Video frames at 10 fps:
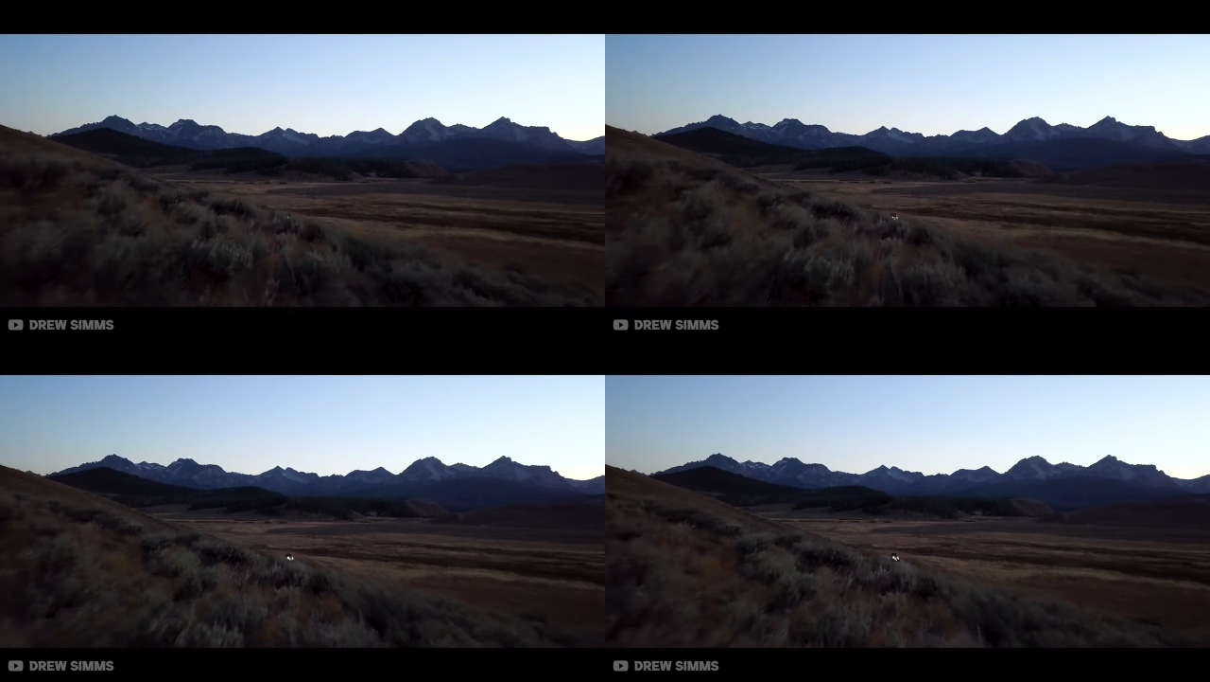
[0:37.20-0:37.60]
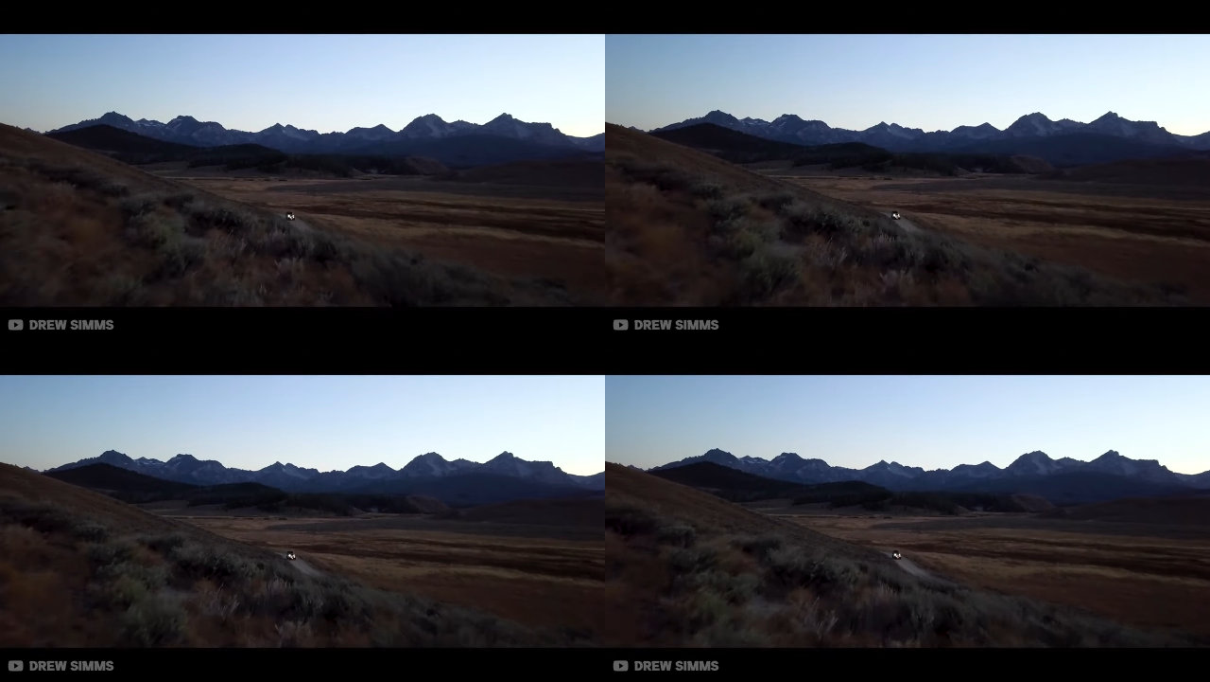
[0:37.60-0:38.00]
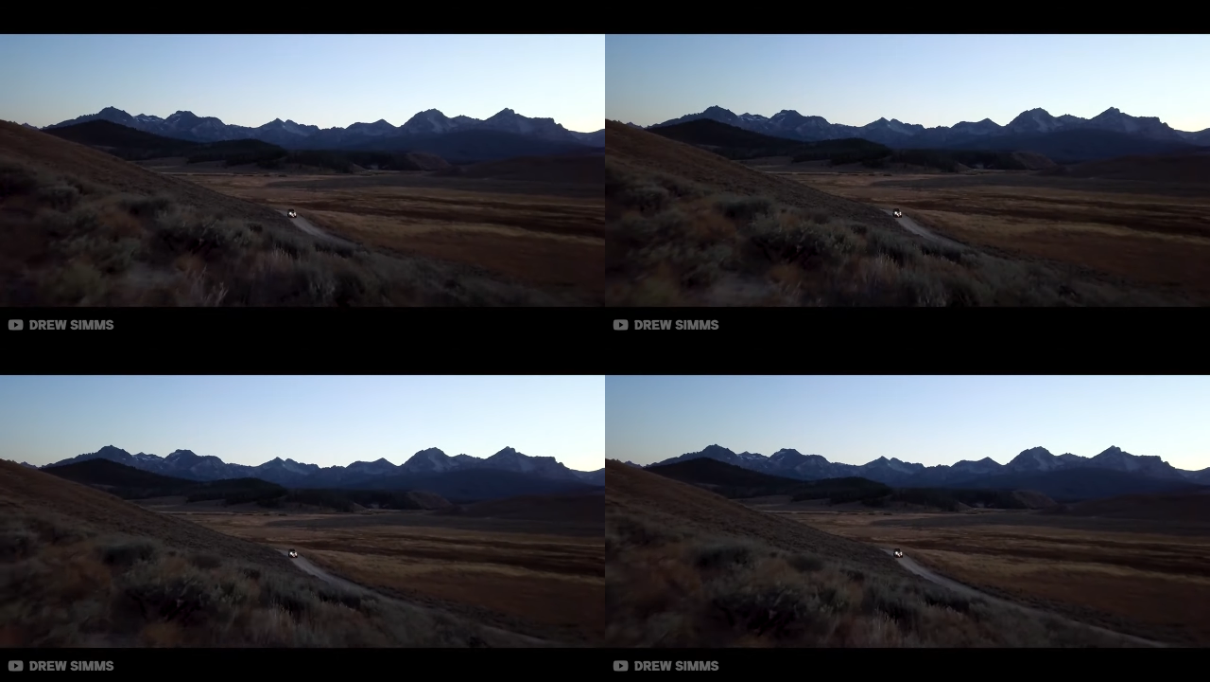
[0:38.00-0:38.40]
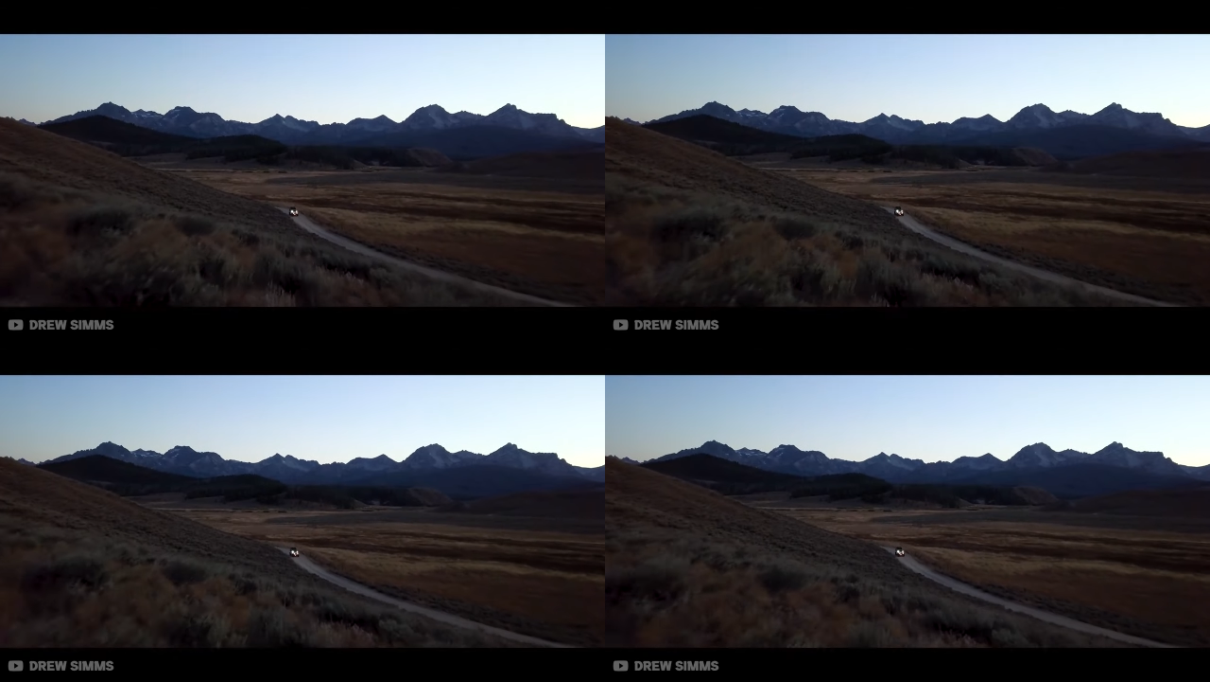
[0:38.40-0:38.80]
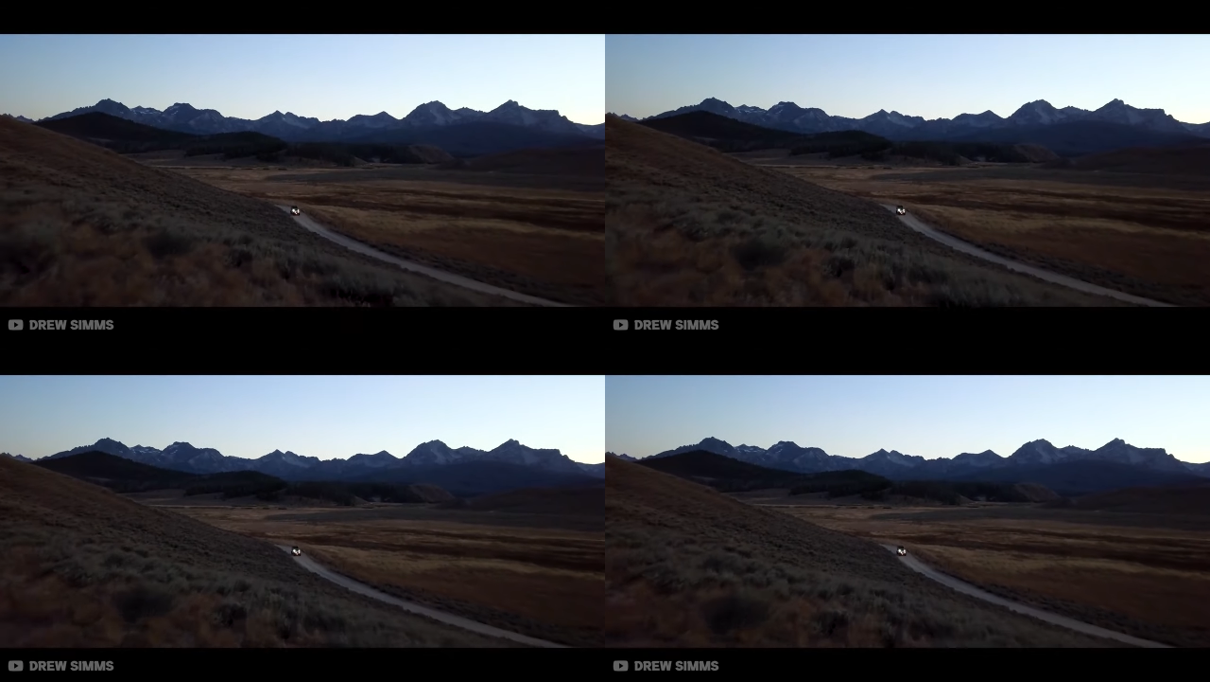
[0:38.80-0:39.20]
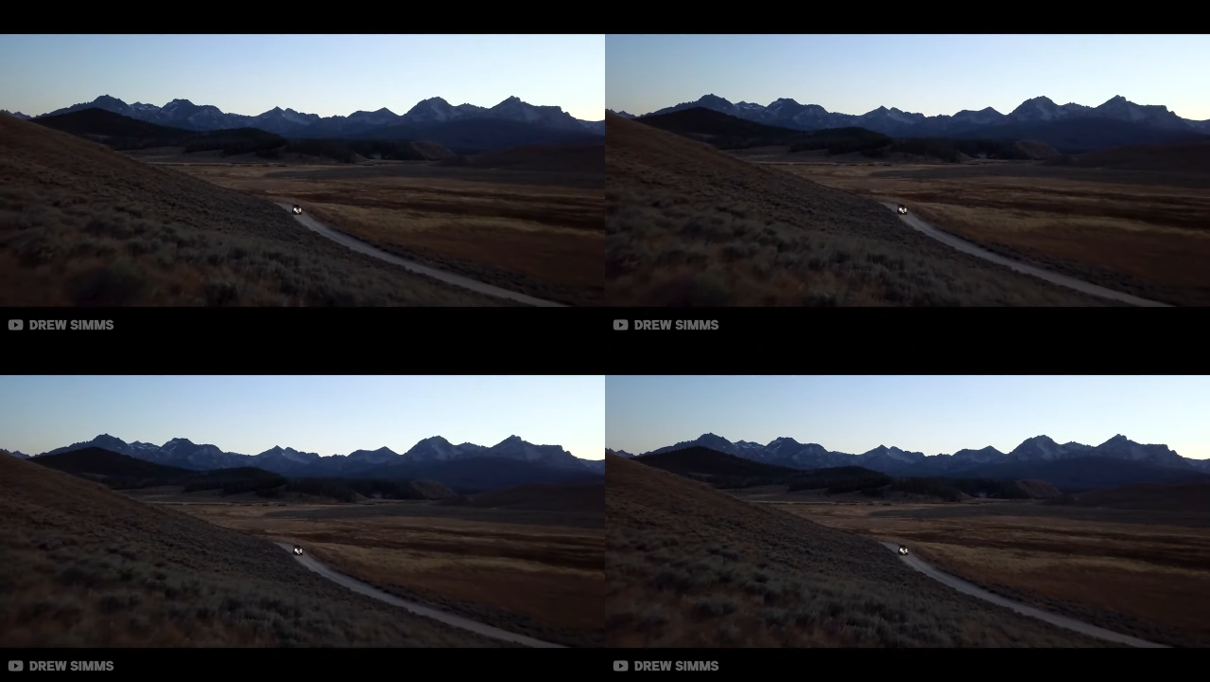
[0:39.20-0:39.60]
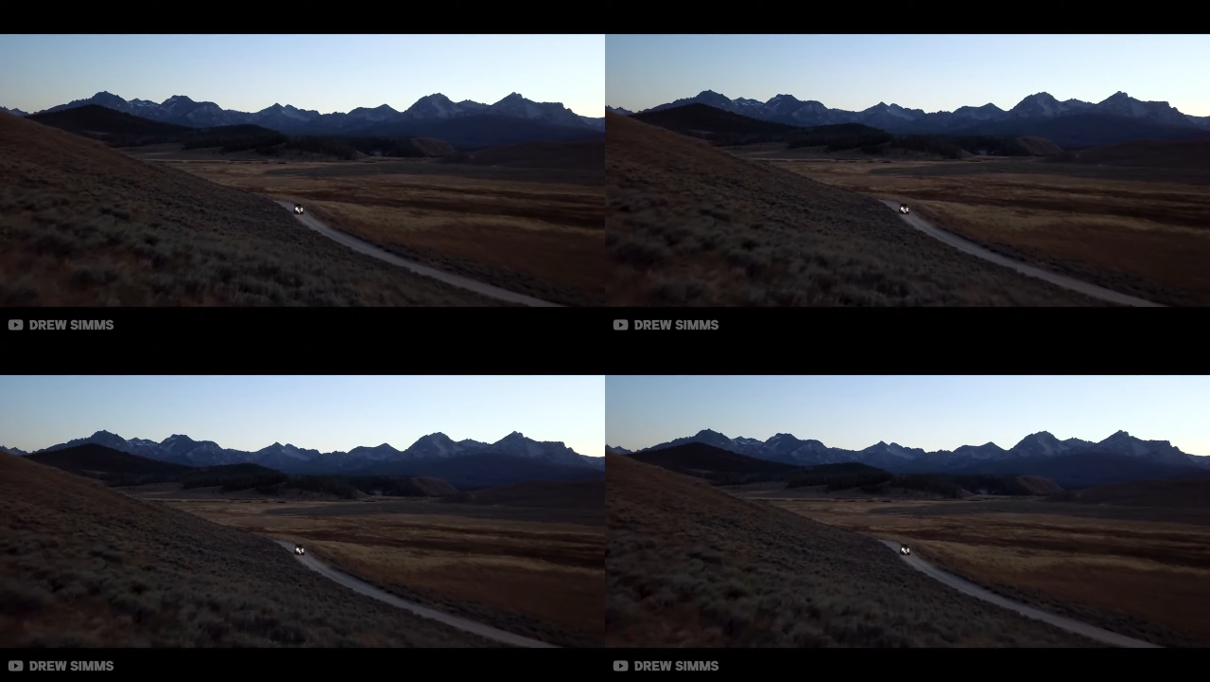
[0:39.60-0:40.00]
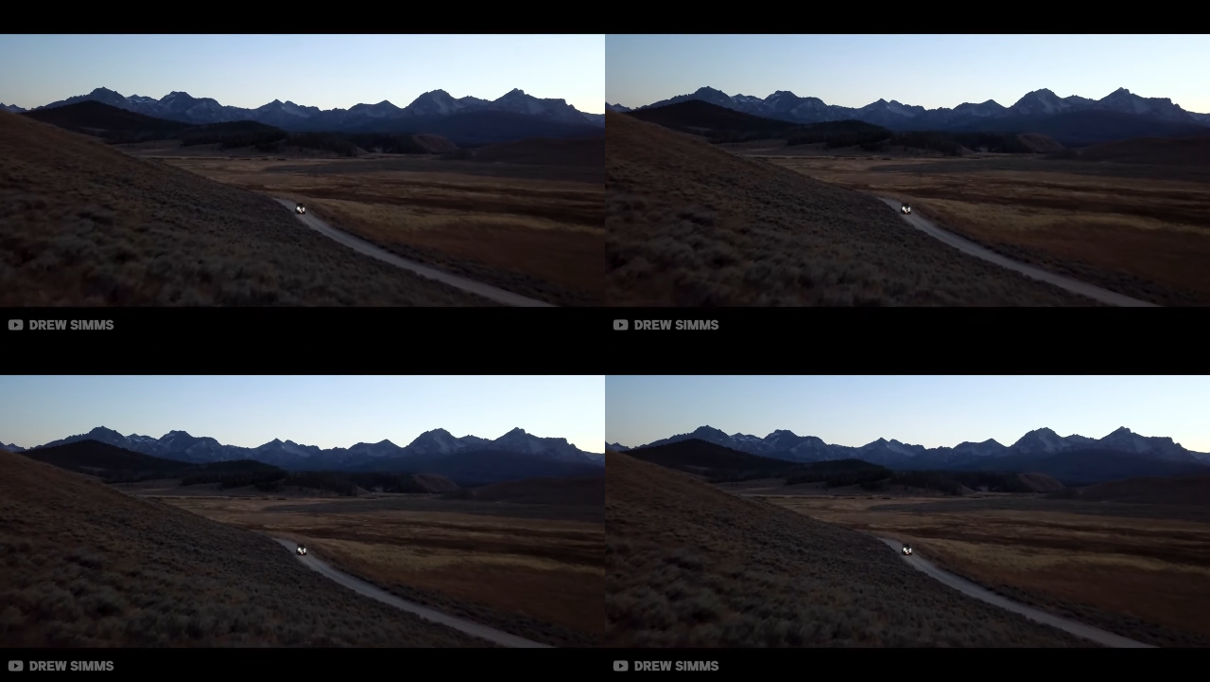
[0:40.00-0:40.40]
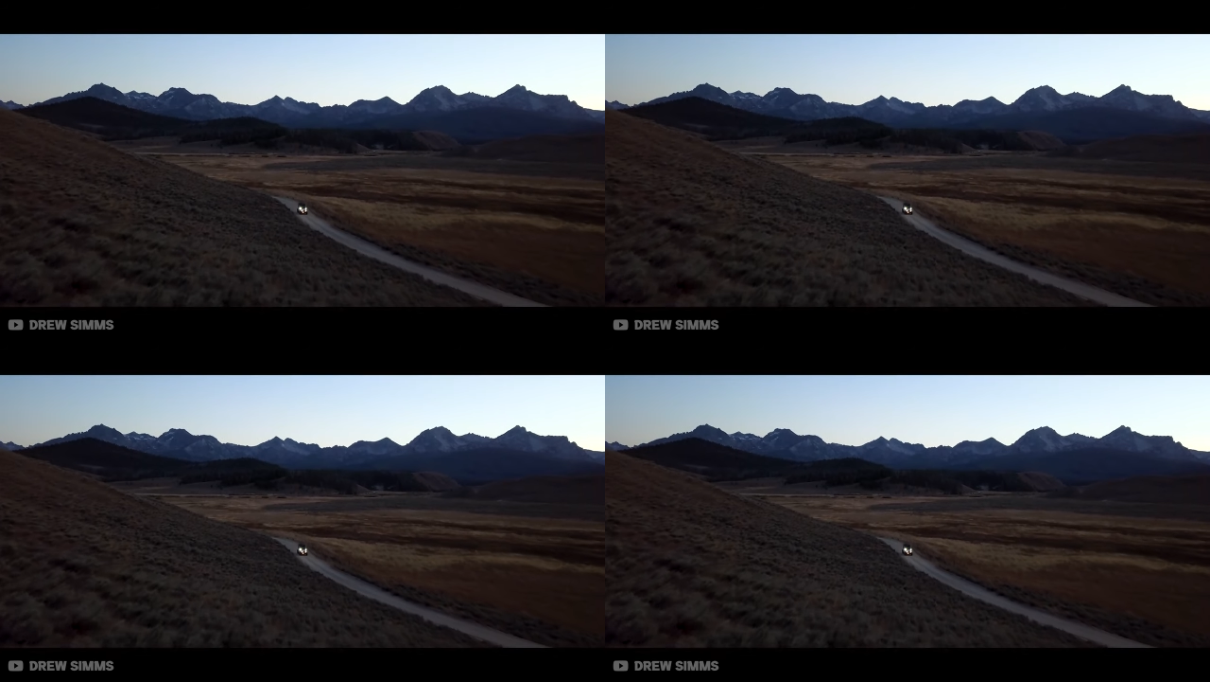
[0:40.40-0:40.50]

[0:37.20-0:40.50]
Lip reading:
[unreadable: no face in view]